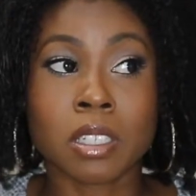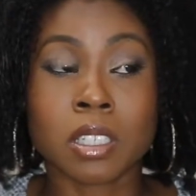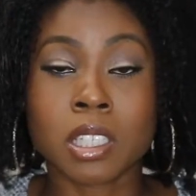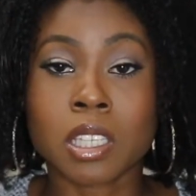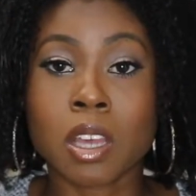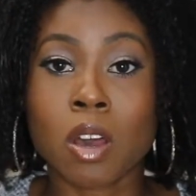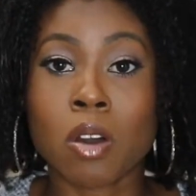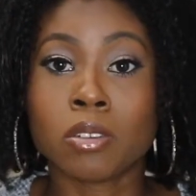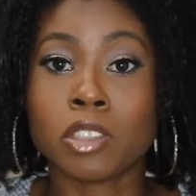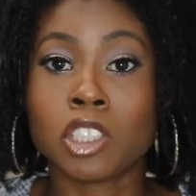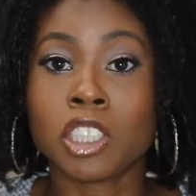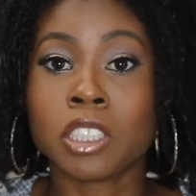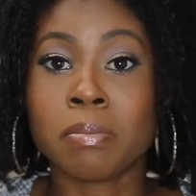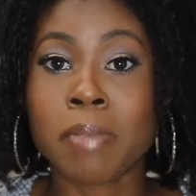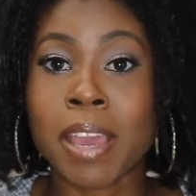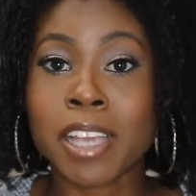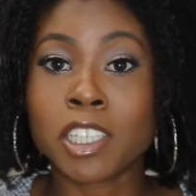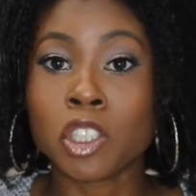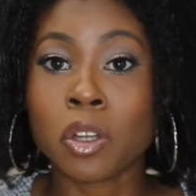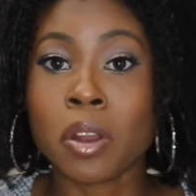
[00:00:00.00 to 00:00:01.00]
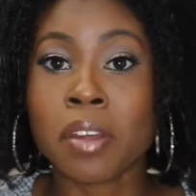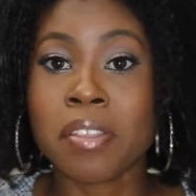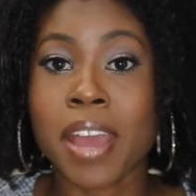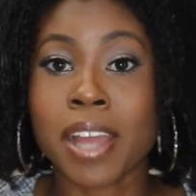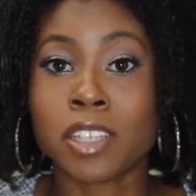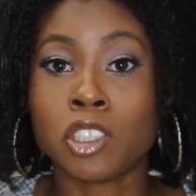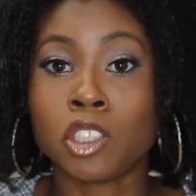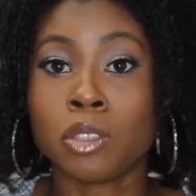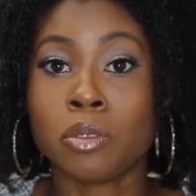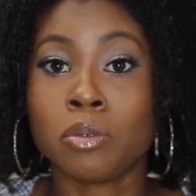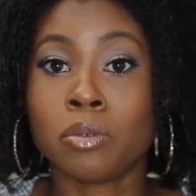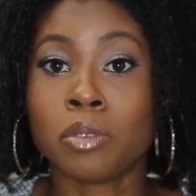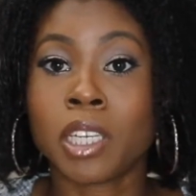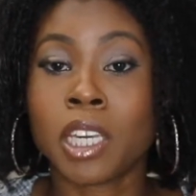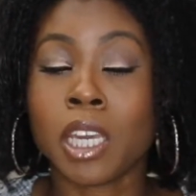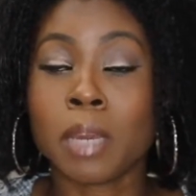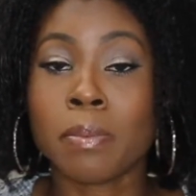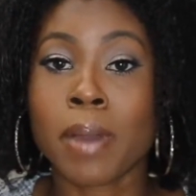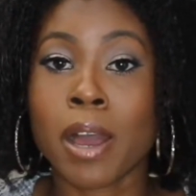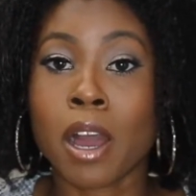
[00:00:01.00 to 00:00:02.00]
So just make sure that you
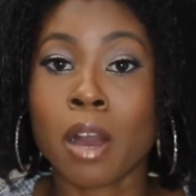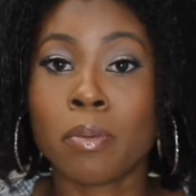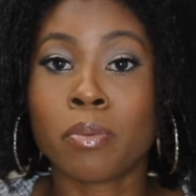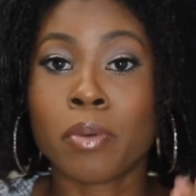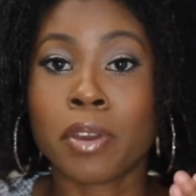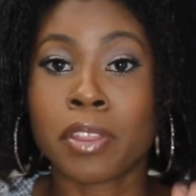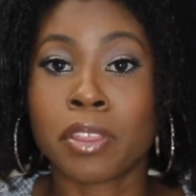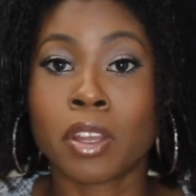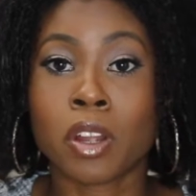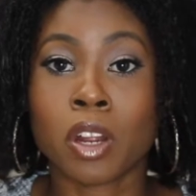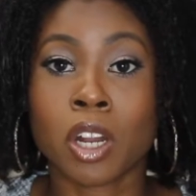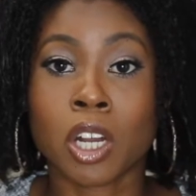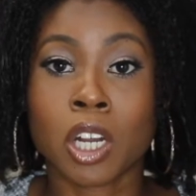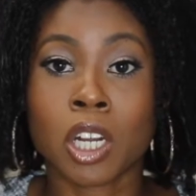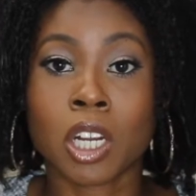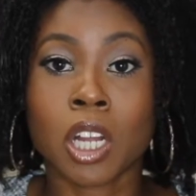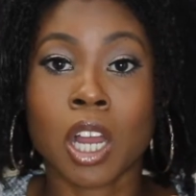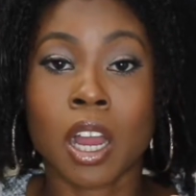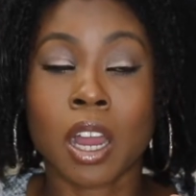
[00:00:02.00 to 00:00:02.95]
keep up with your